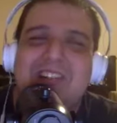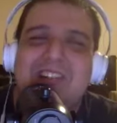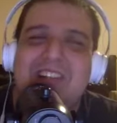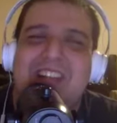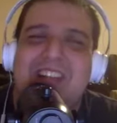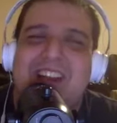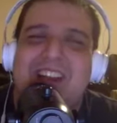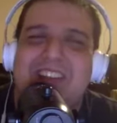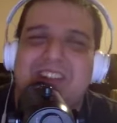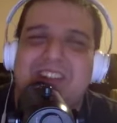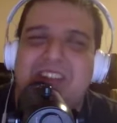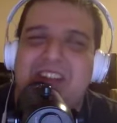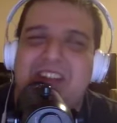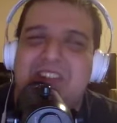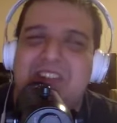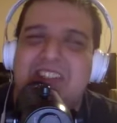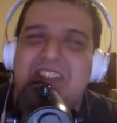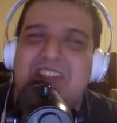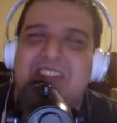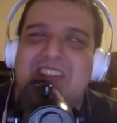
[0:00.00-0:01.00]
Well, now like, you'll have
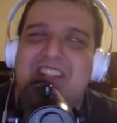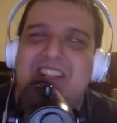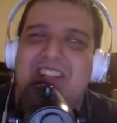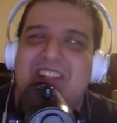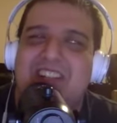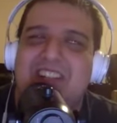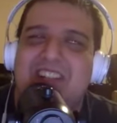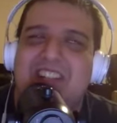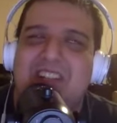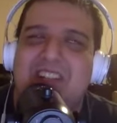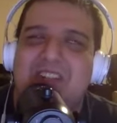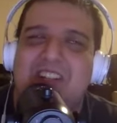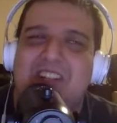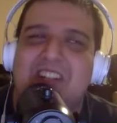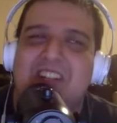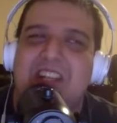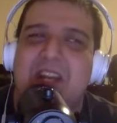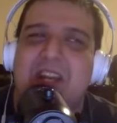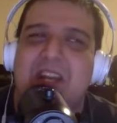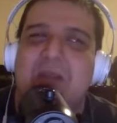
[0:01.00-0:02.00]
a twenty dollars gift
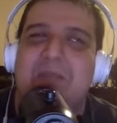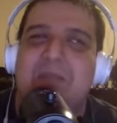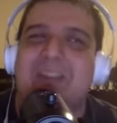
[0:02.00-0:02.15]
card to help like, you